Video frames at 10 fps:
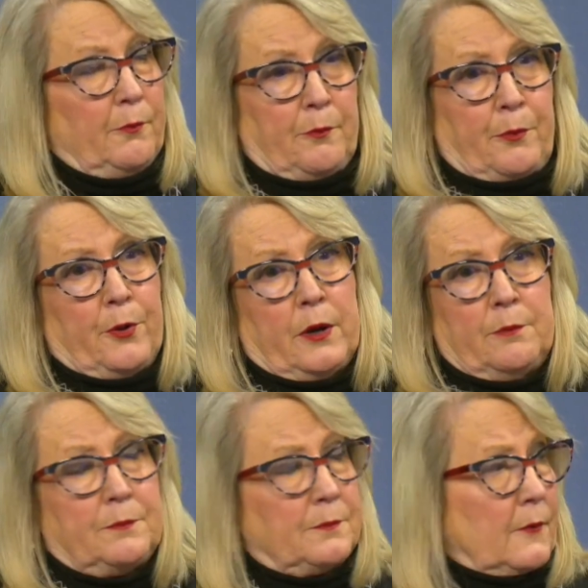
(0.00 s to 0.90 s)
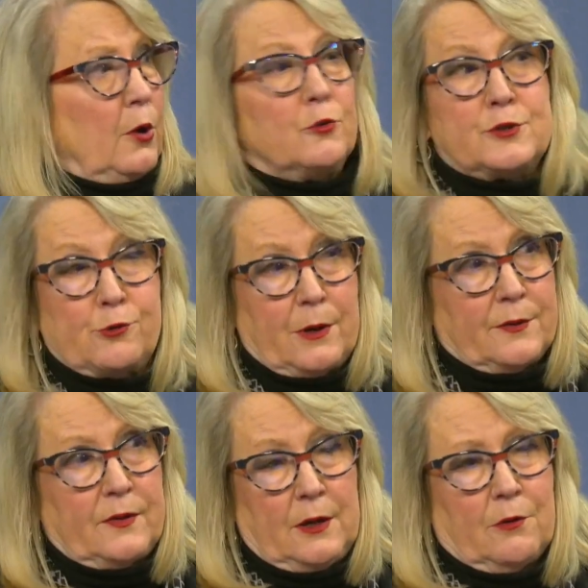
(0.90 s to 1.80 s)
pretty close to
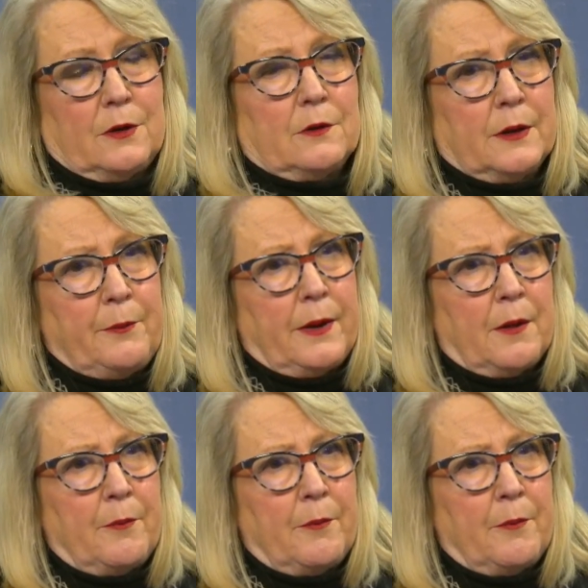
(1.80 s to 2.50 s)
us here in Olympia,